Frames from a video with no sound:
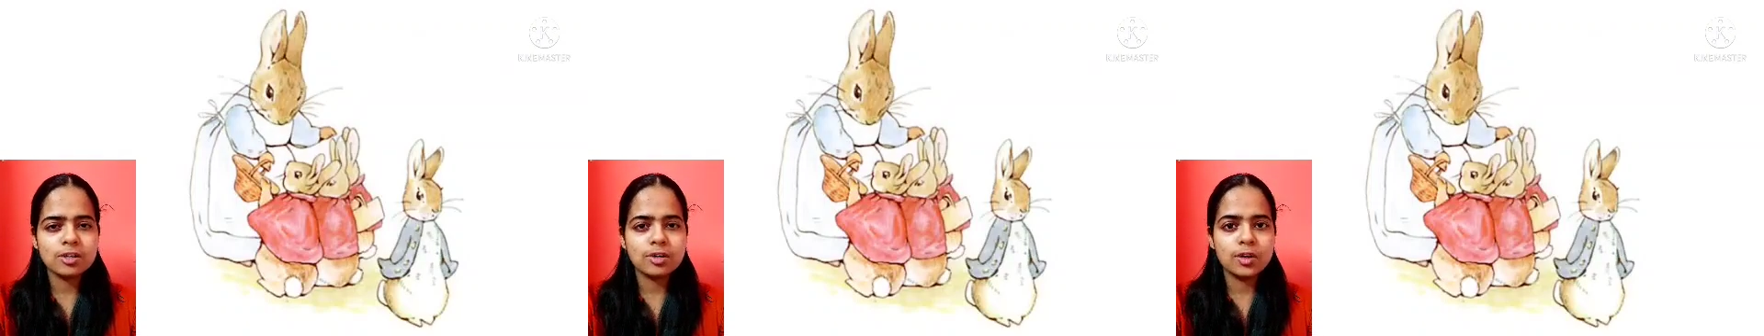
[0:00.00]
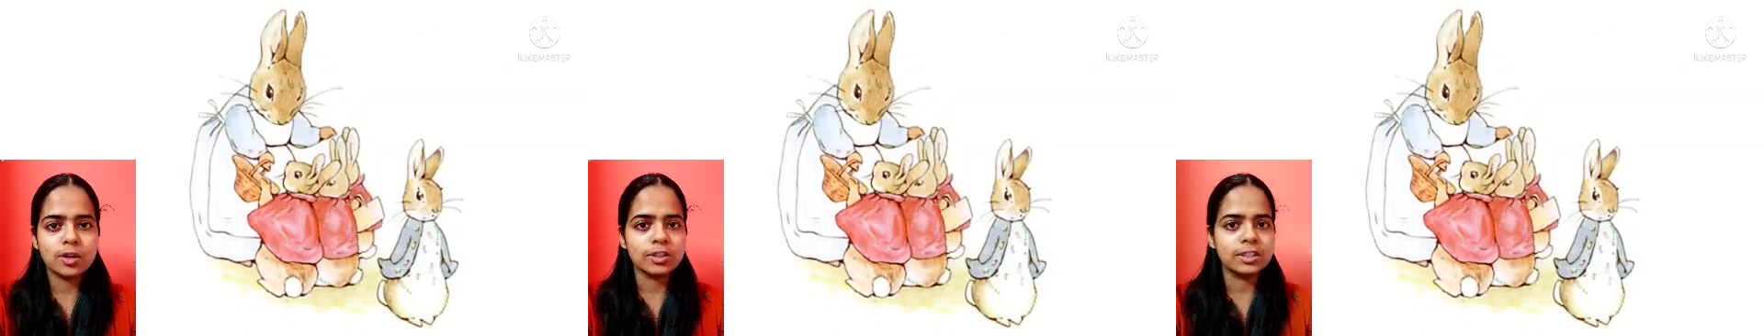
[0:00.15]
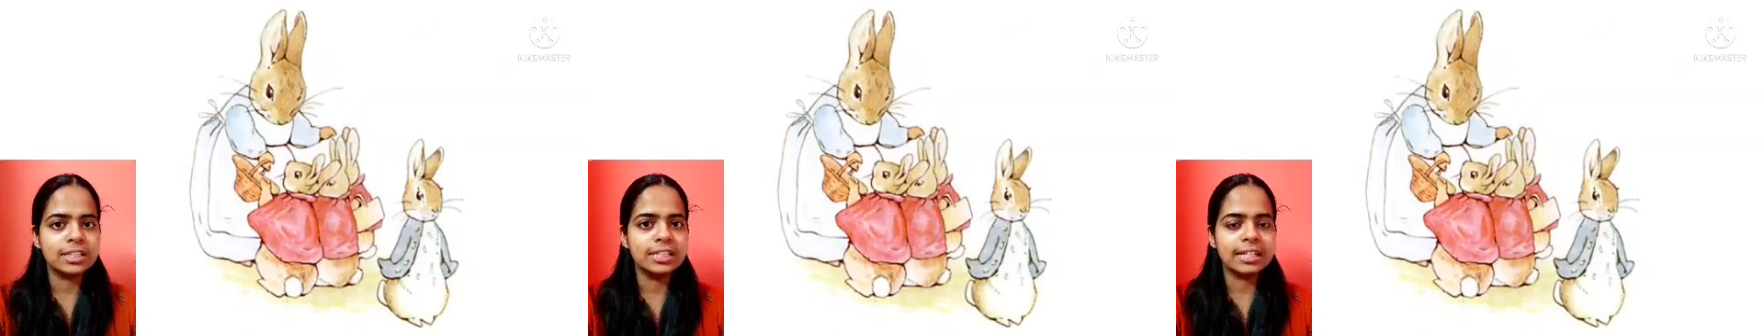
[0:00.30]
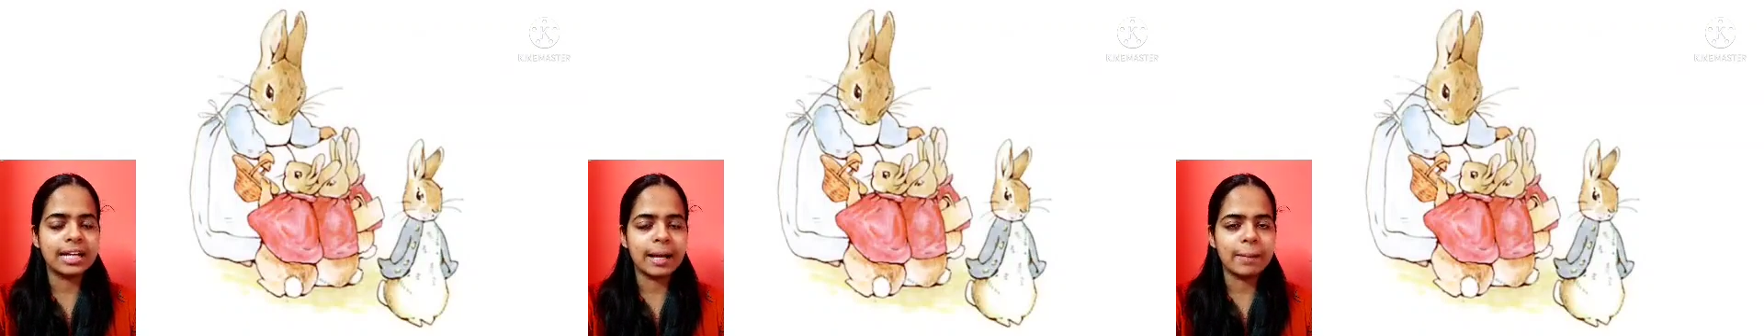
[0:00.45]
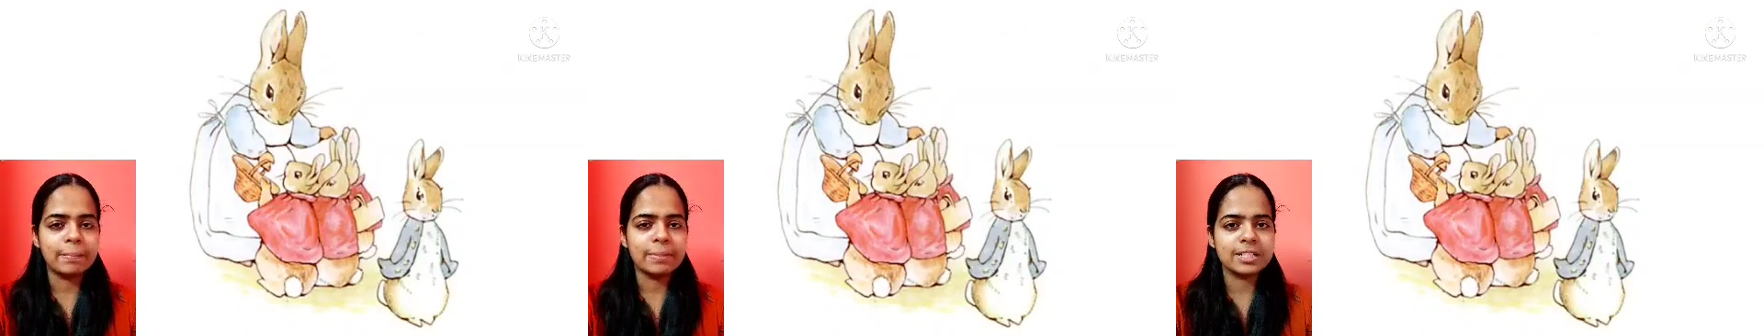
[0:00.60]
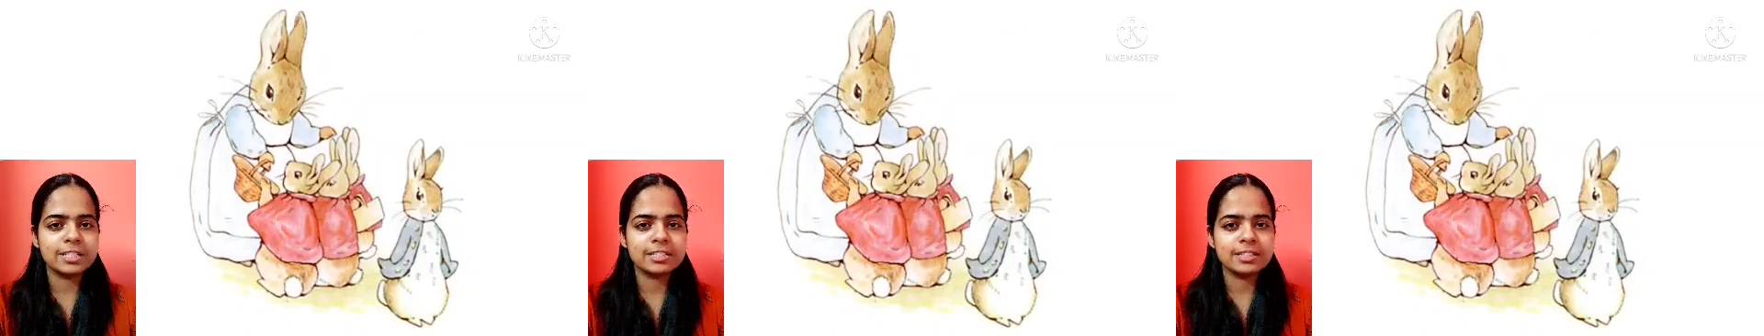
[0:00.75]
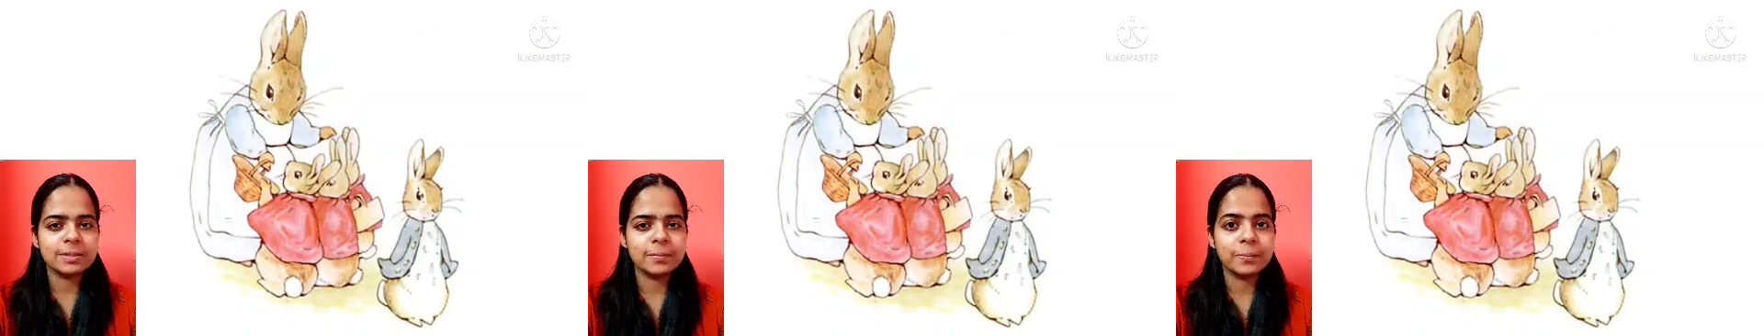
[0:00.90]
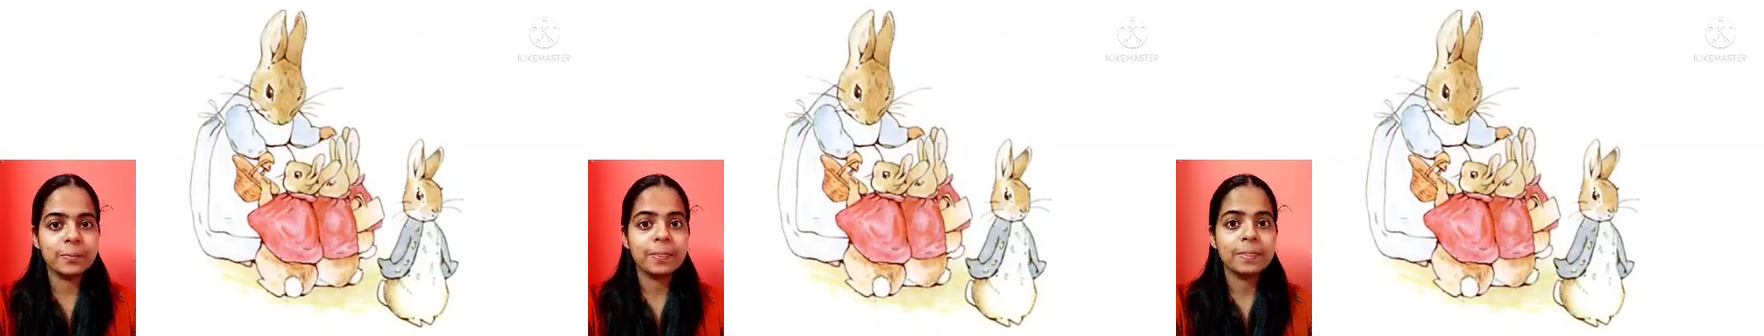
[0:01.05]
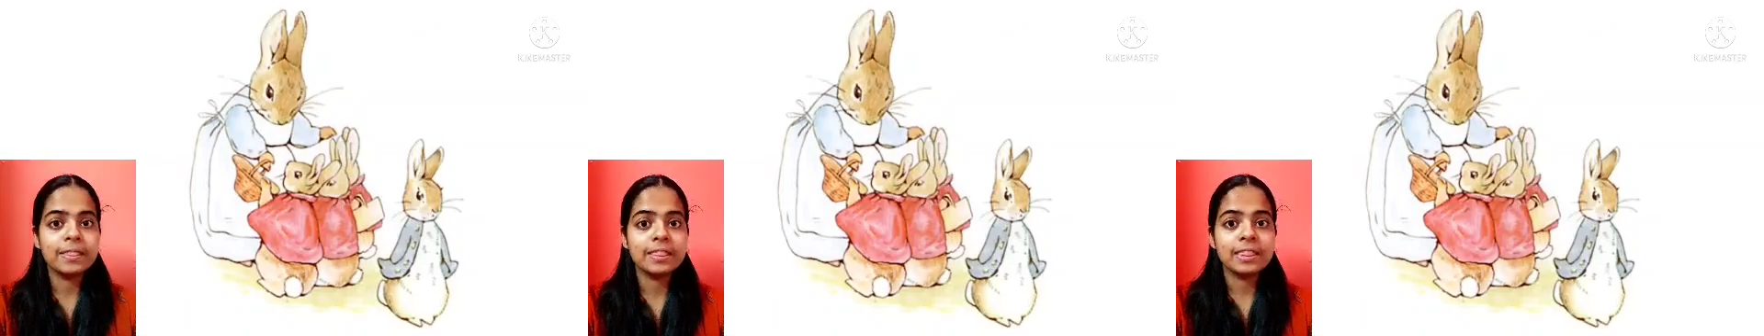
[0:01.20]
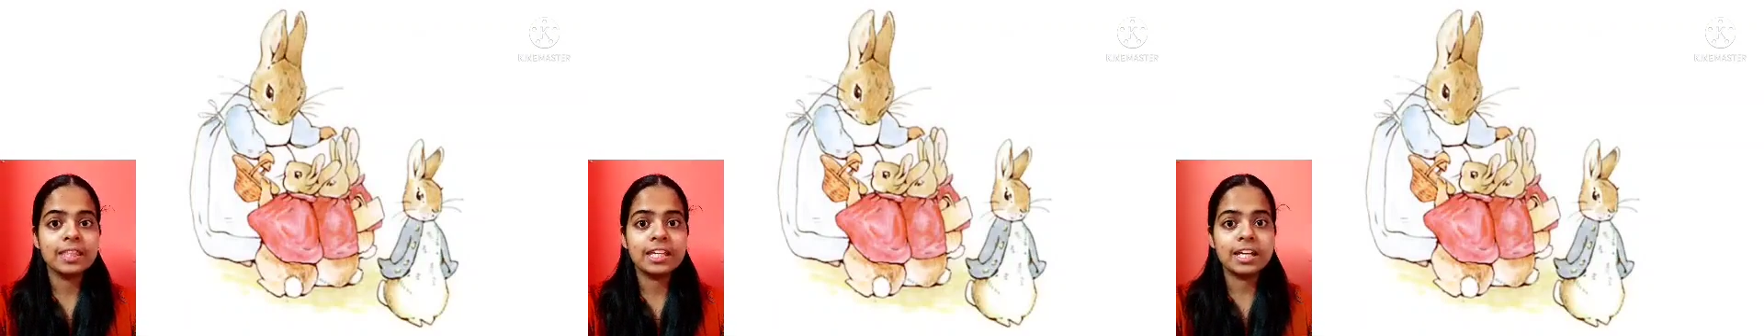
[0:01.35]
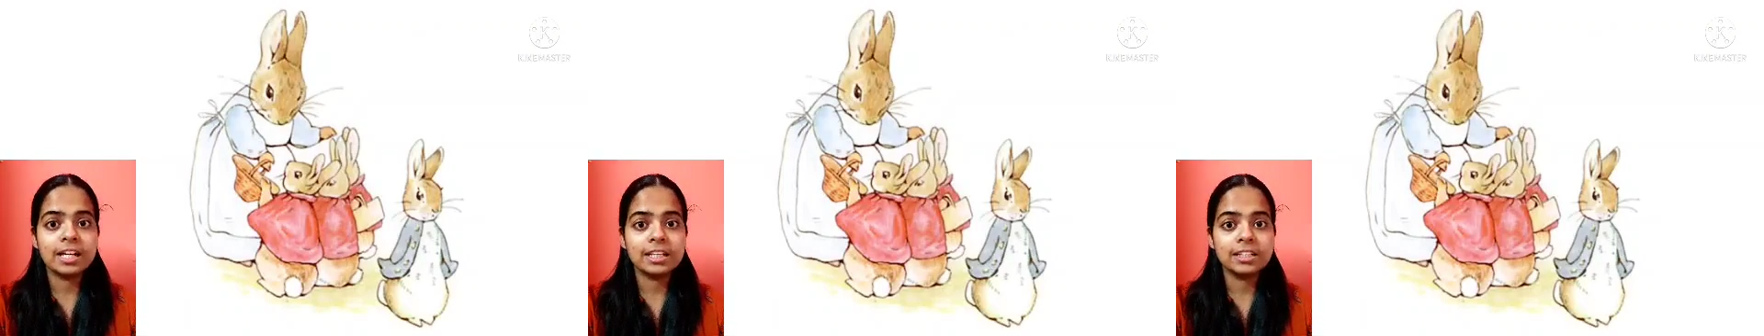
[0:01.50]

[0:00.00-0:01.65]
naughty rabbit. The